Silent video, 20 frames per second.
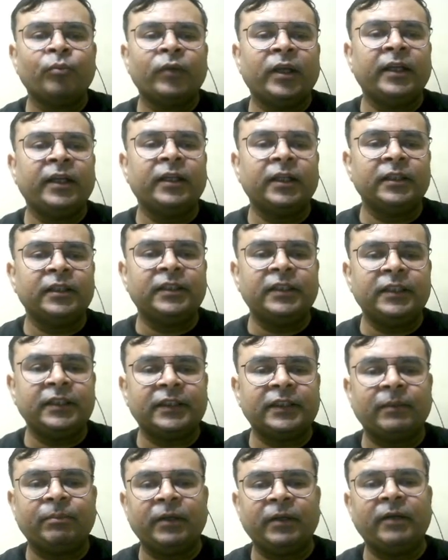energy
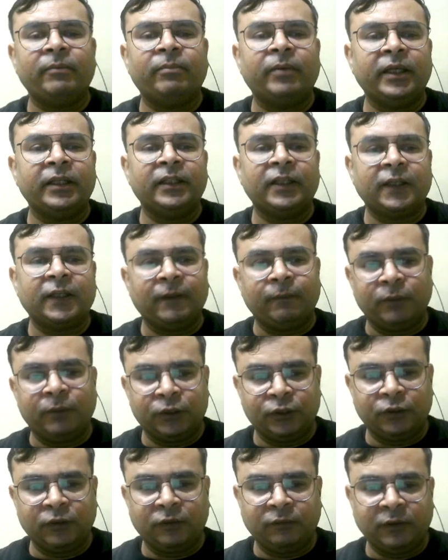supplied by the
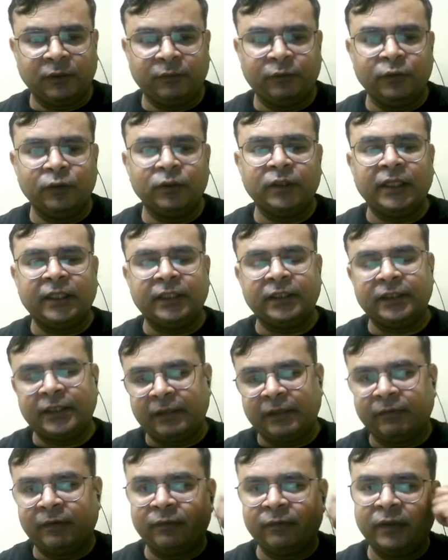combustion of the fuel, that is
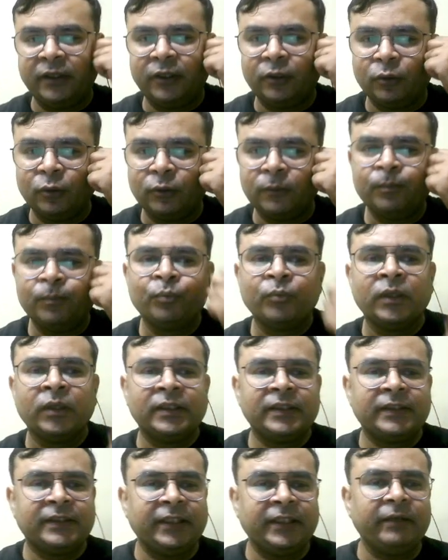MF into
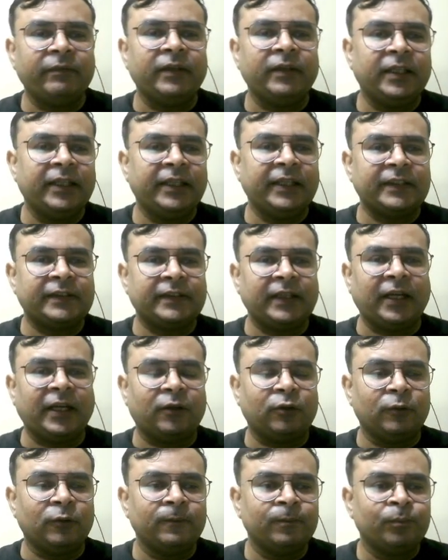CV, yes or
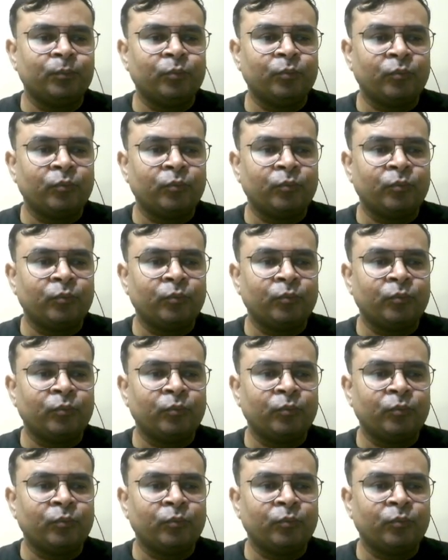no?